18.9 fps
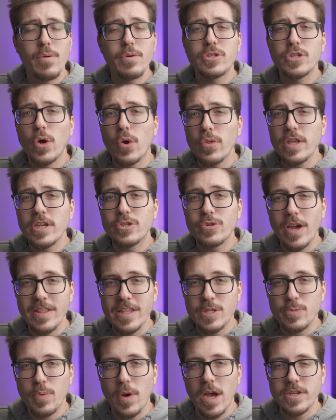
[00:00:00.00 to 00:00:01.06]
I would totally try
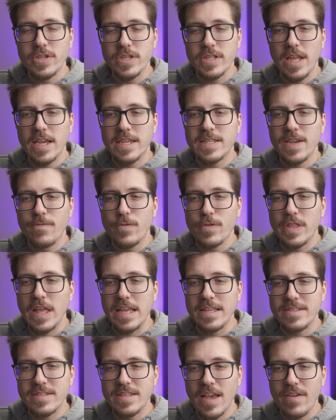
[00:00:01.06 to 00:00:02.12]
this project except for
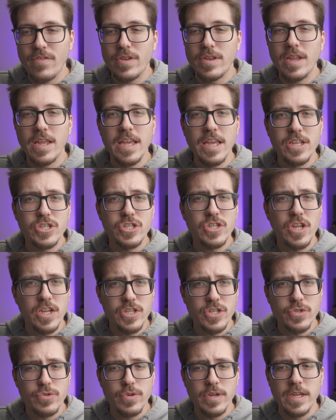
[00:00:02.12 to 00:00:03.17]
that 7 inch
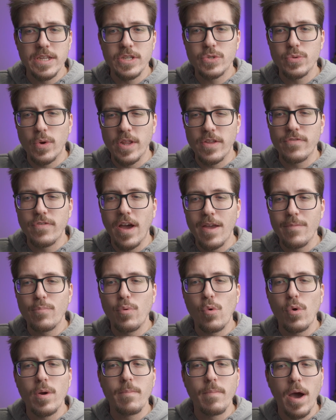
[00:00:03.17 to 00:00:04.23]
touchscreen 25
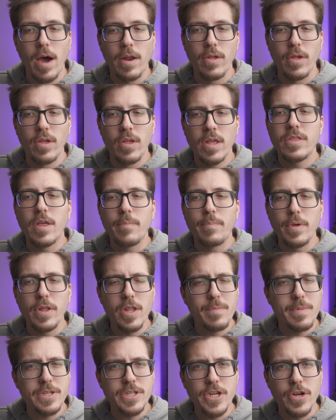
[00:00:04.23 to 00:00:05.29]
port model. The bill
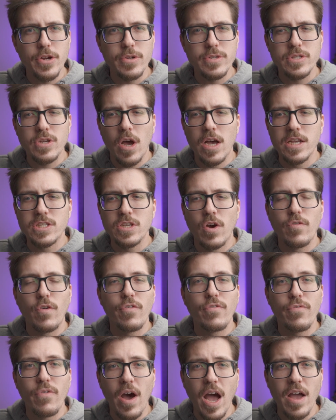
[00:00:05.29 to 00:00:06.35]
of materials costs over
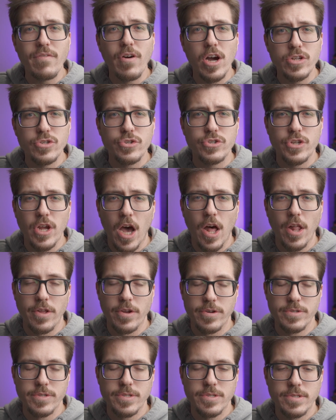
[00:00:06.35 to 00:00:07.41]

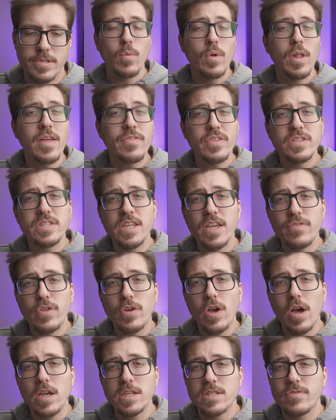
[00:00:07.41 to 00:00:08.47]
$500. We'll have to see if the
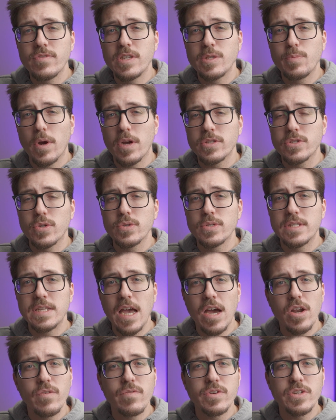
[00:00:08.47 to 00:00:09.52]
cost of these parts goes
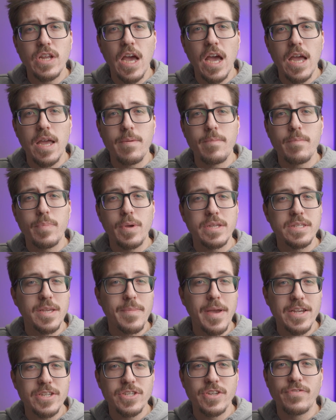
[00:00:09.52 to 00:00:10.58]
down over time because I'm
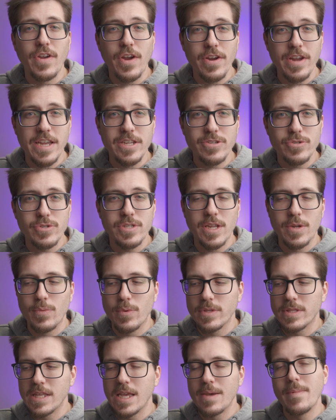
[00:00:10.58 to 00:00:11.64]
actually very interested
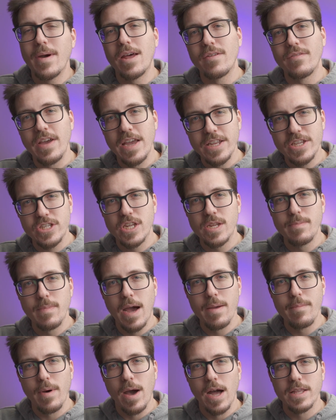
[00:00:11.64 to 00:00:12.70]
with the amount of HDMI
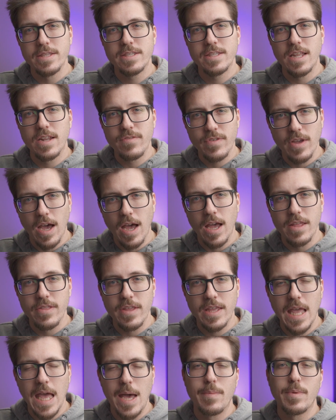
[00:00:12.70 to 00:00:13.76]
my mods that I've got in the
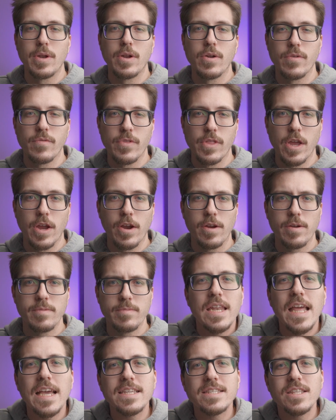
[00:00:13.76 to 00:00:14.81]
cabinet over there.
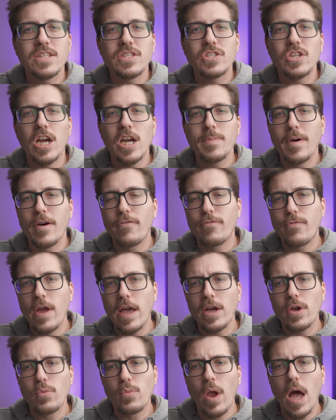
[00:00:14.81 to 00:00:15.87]
Next, let's talk about
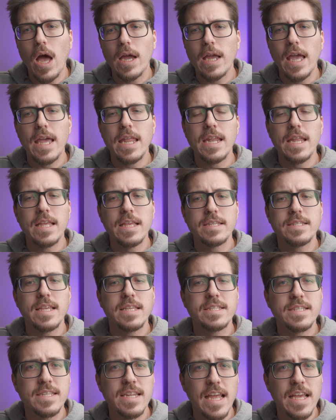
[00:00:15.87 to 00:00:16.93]
FragolRoc and his
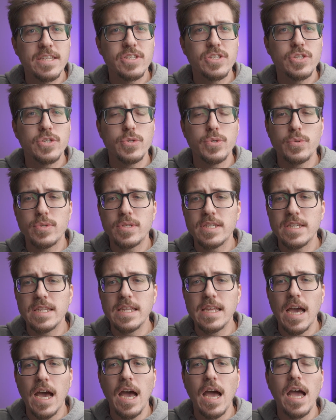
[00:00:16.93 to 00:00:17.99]
SNES to
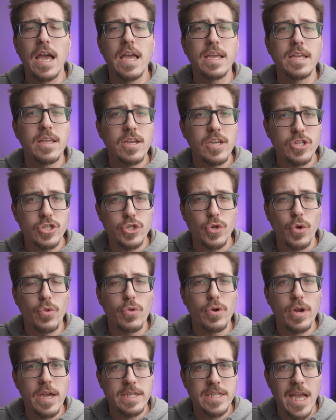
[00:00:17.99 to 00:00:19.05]
CDI
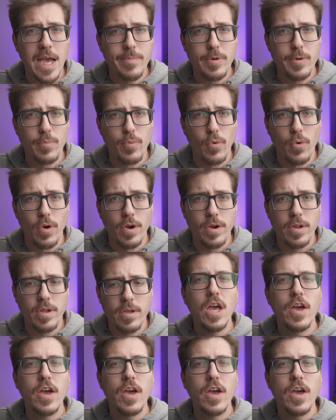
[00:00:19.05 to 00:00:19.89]
controller adapter board.